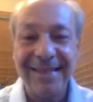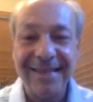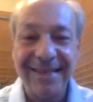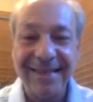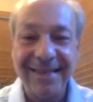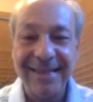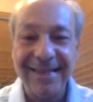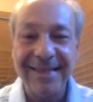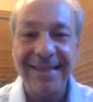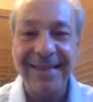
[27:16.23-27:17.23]

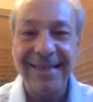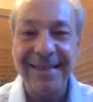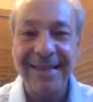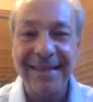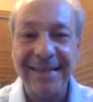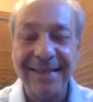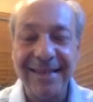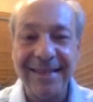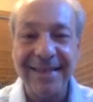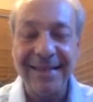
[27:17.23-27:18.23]

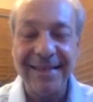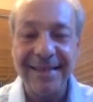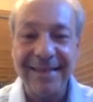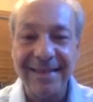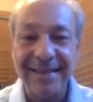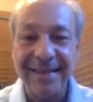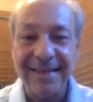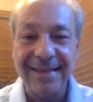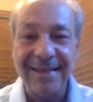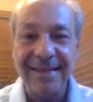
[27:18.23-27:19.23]

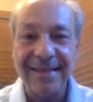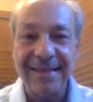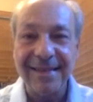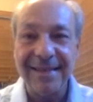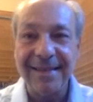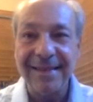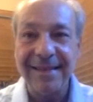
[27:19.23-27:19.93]
The person shown says nothing.